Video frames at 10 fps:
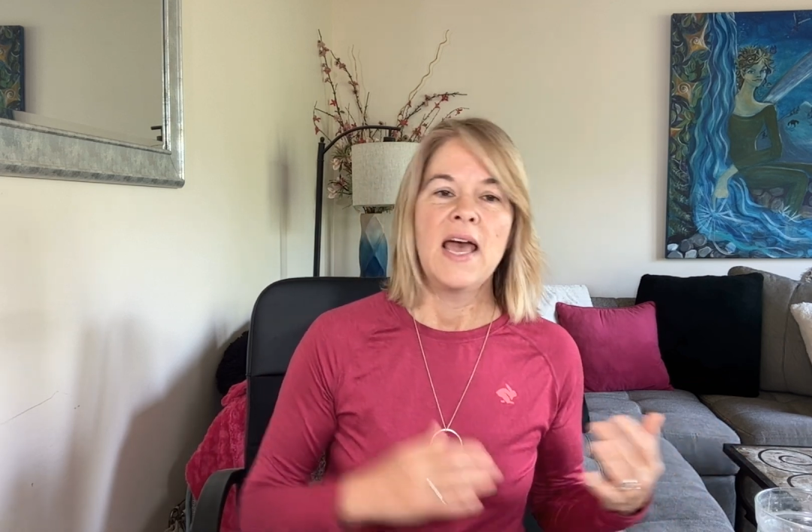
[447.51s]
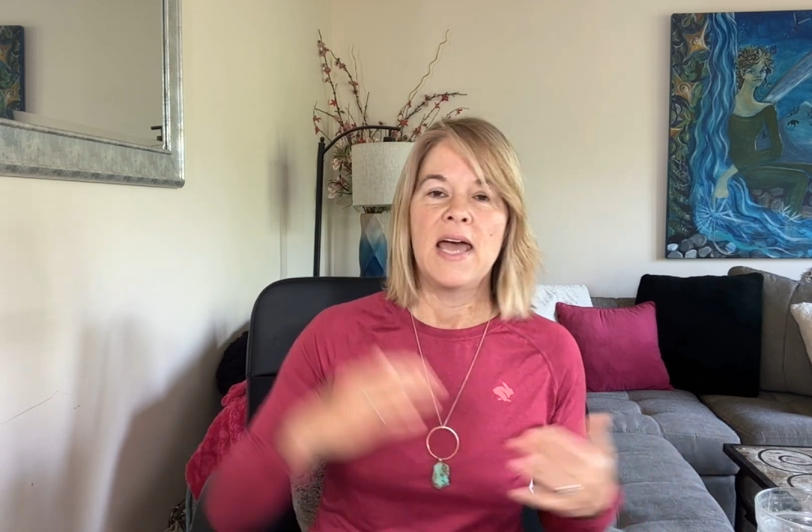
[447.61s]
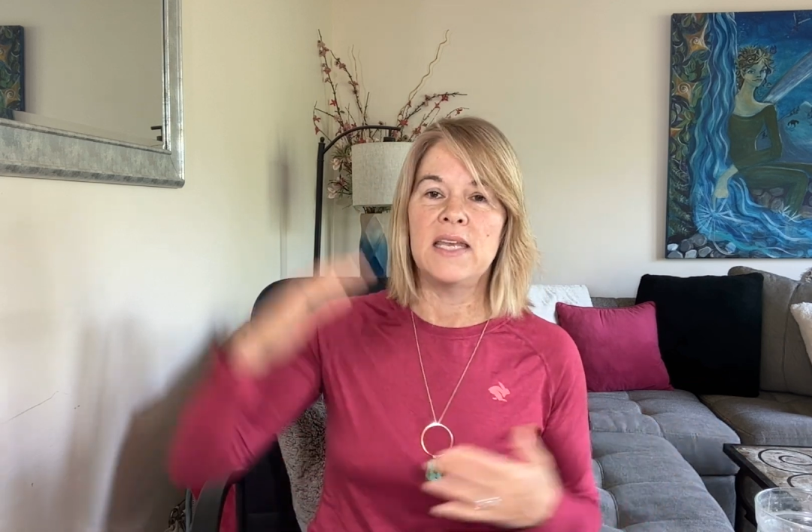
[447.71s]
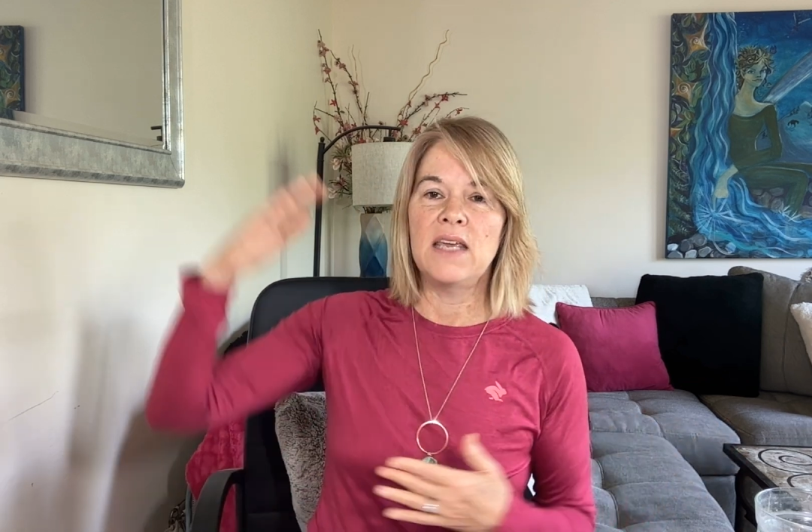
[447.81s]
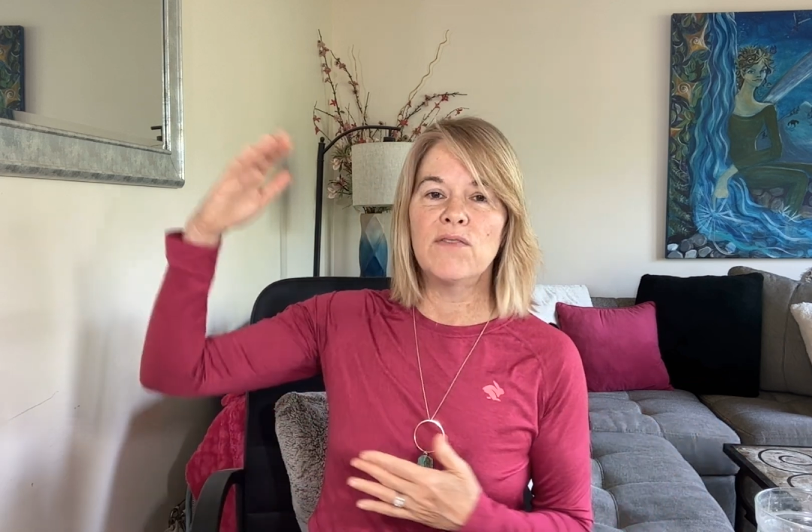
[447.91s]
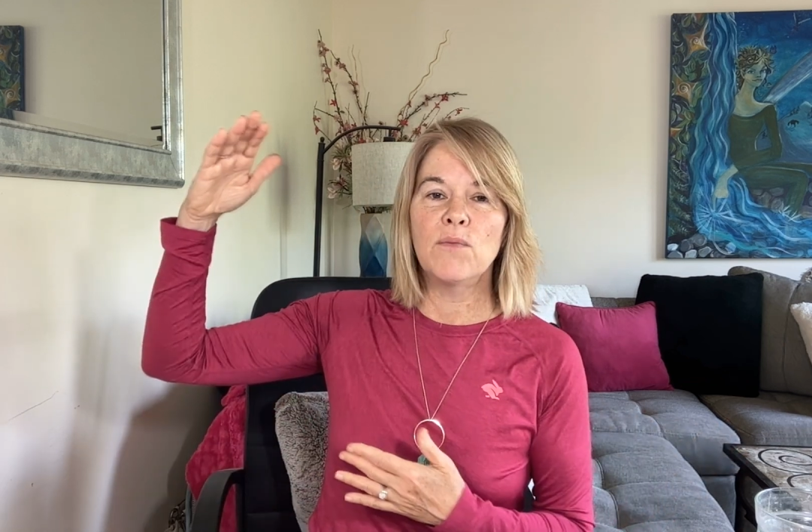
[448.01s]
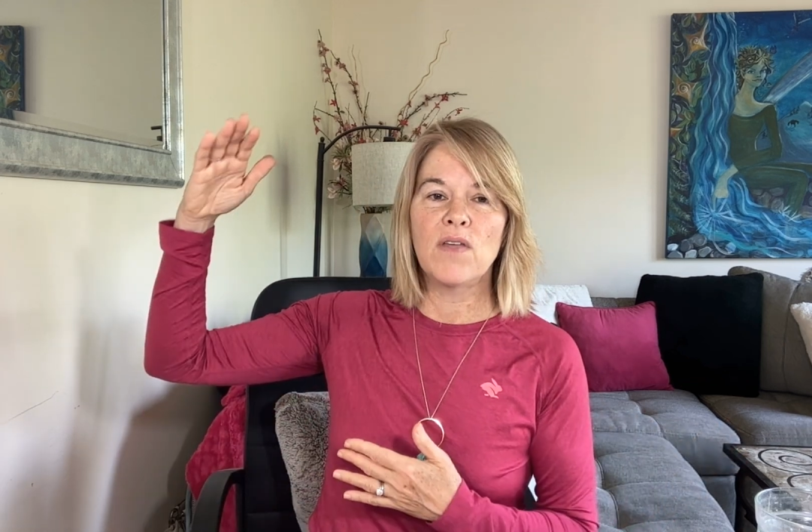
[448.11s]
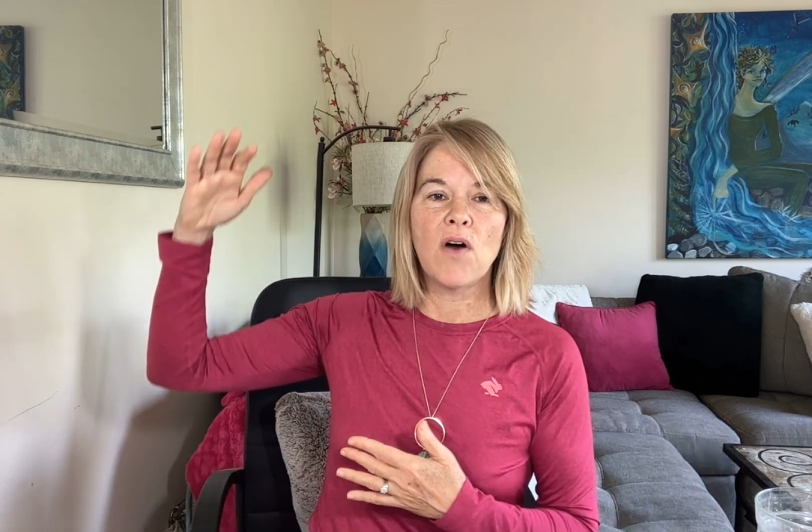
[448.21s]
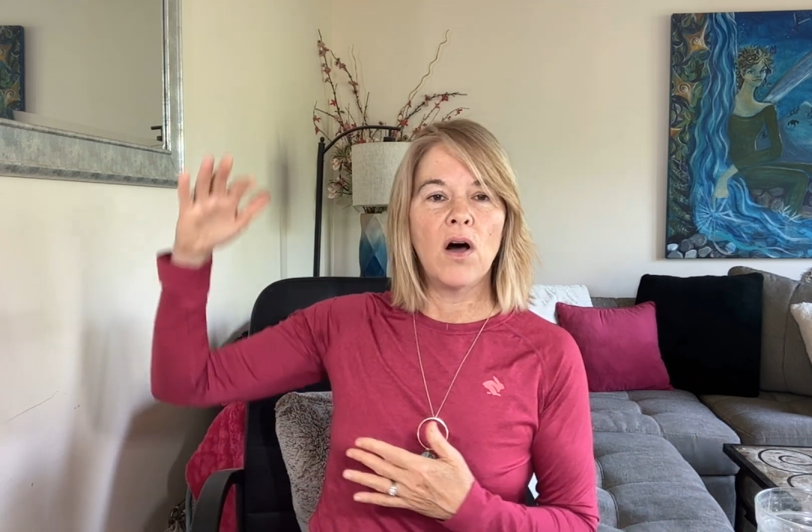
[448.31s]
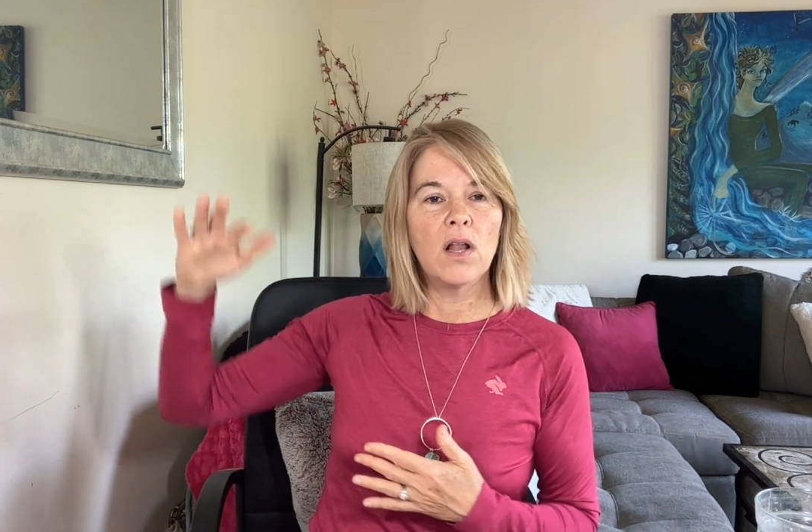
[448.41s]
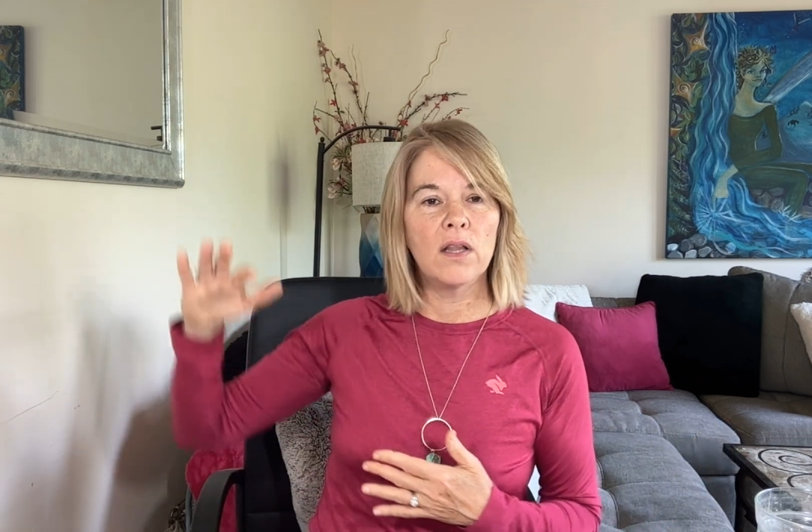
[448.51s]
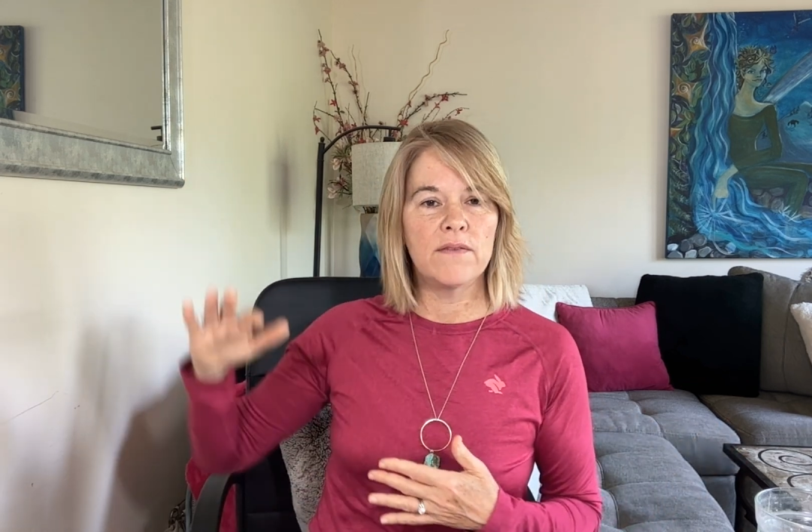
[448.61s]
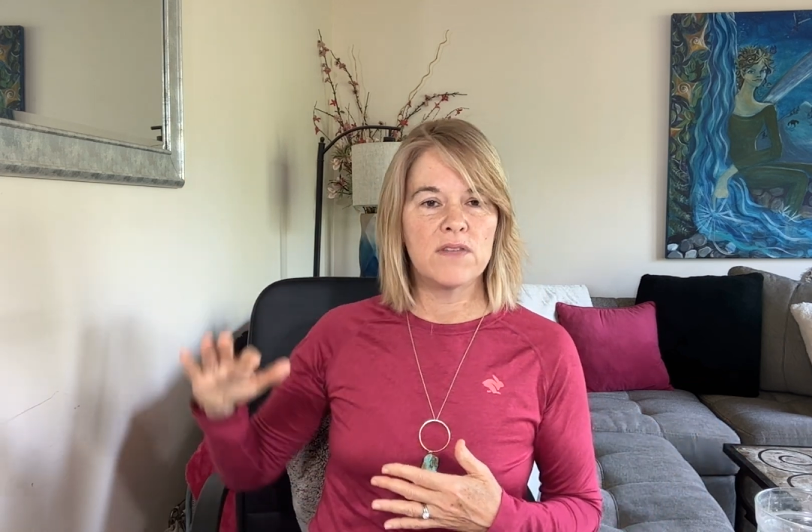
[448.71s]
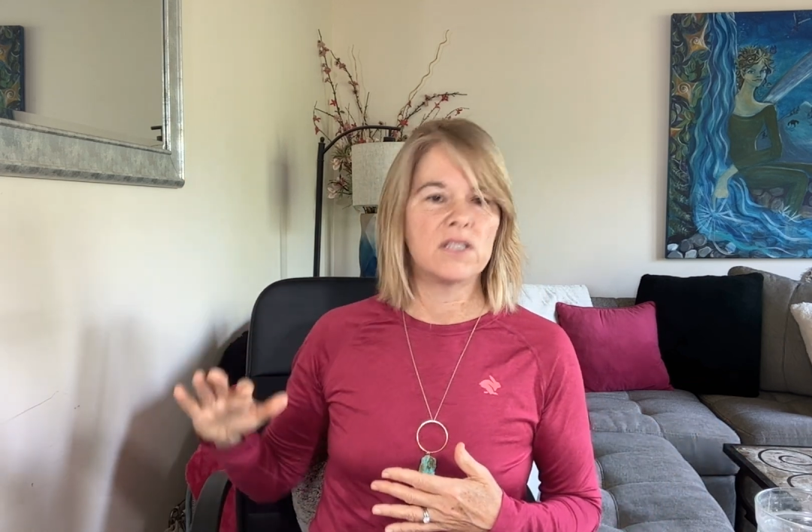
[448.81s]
And even with all of the